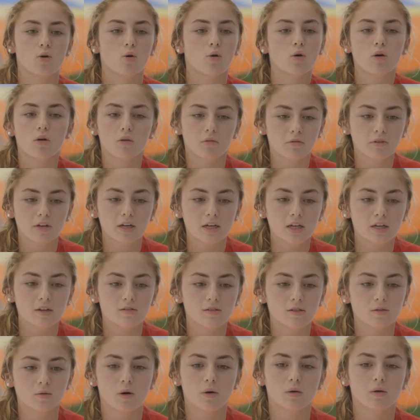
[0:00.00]
coral
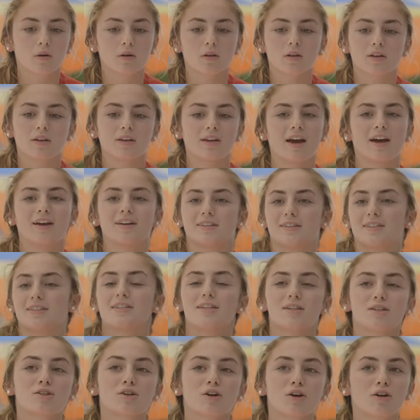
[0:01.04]
reefs, while we were looking at
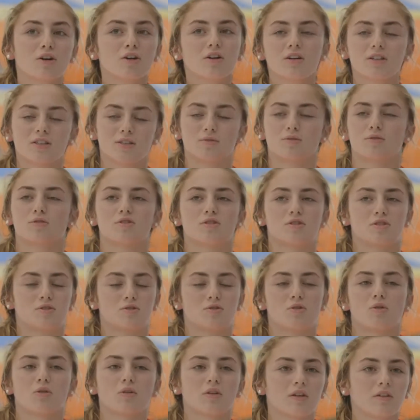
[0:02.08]
sea turtles. It was just
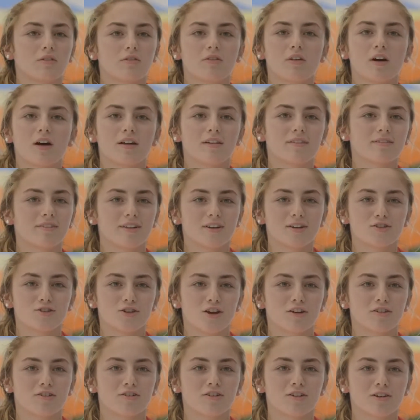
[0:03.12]
totally fun in
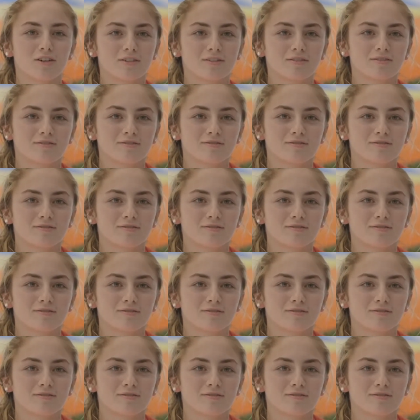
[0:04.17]
general.